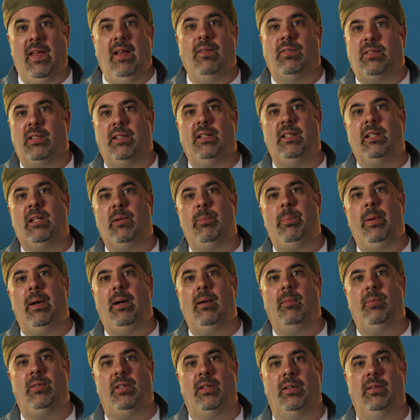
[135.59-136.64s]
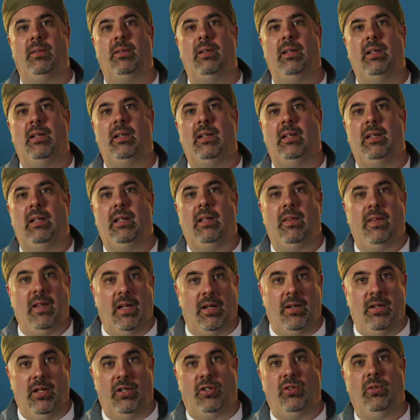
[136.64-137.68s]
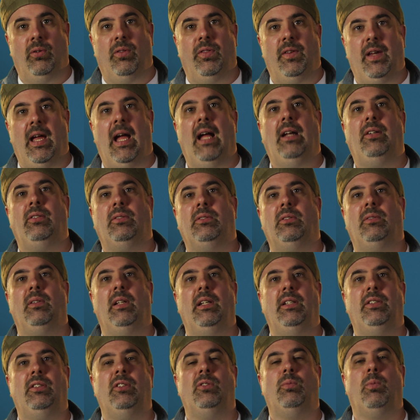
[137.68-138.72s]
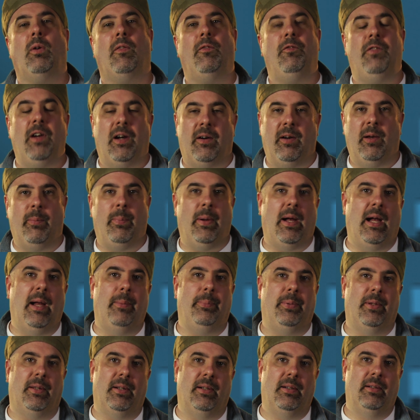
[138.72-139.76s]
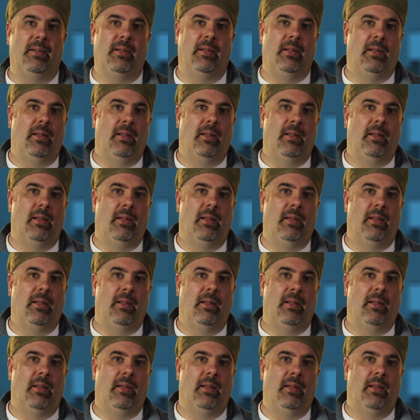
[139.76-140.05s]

they have something to compare them to. The initial theatrical releases were very popular.